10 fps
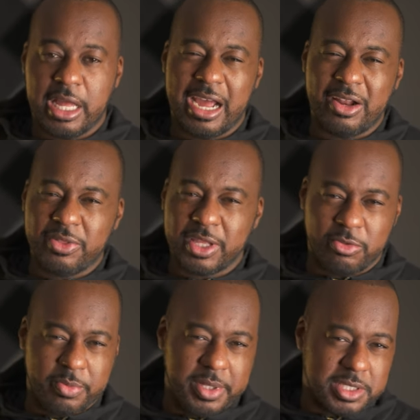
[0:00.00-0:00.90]
I don't think I
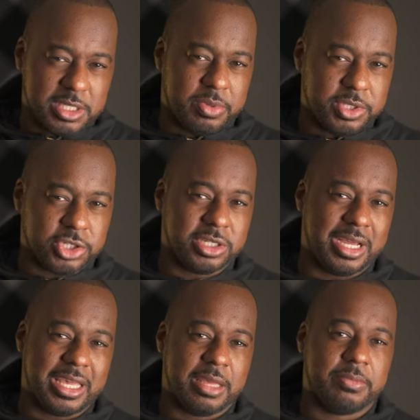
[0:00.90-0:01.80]
would be in the same position
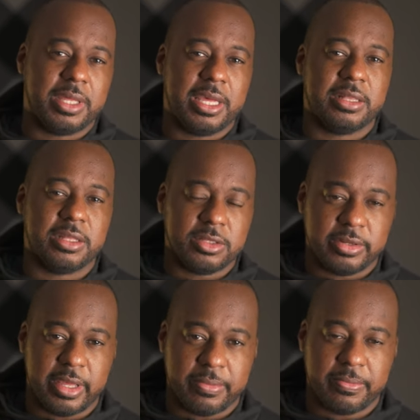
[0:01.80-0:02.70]
I am in
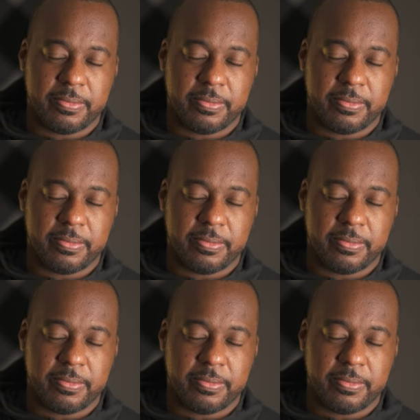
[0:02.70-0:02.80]
today.